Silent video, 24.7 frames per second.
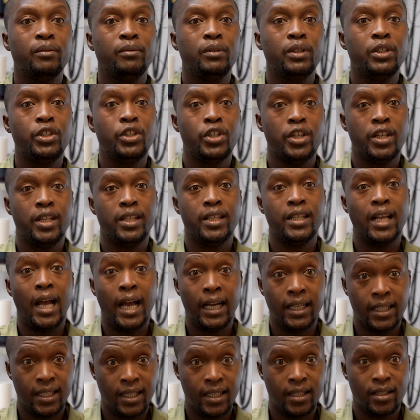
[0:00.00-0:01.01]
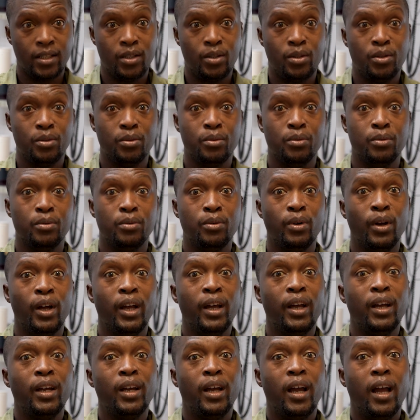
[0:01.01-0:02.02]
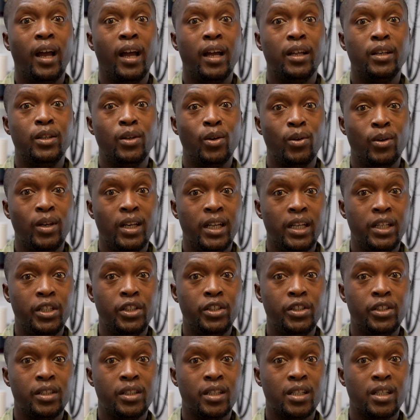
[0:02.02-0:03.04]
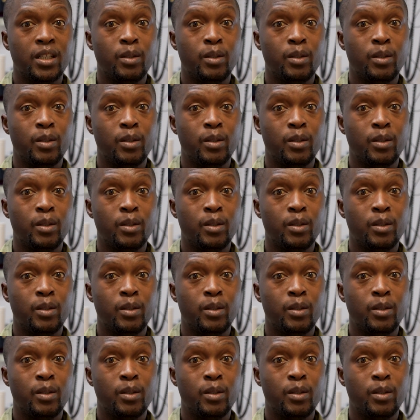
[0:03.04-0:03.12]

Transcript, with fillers: which is access to uh, knowledge,